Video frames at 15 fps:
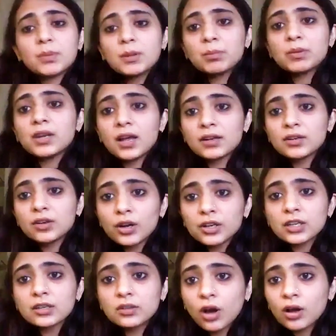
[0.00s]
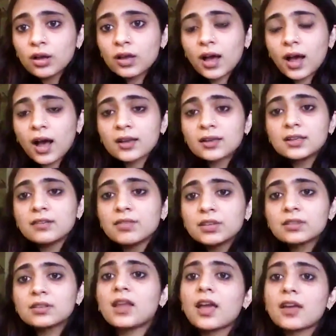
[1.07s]
people are not not aren't living
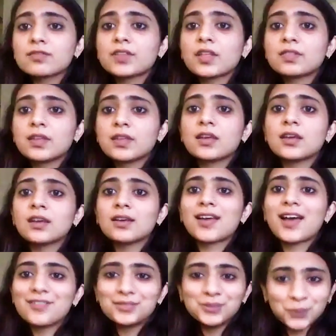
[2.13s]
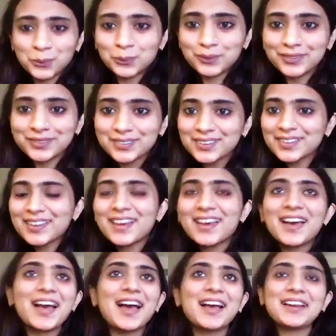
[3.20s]
the life that they have known,
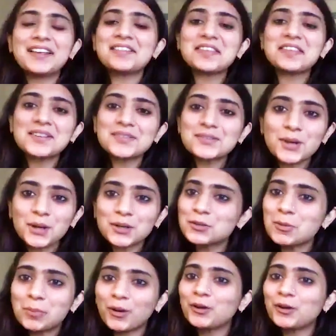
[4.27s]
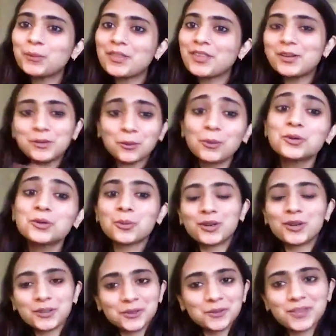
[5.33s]
and I think it's got to a point where they don't
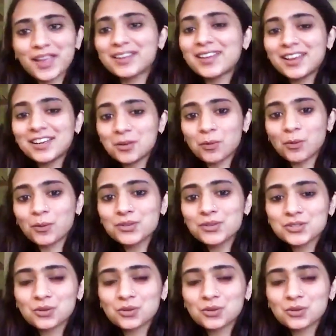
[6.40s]
want to do that anymore.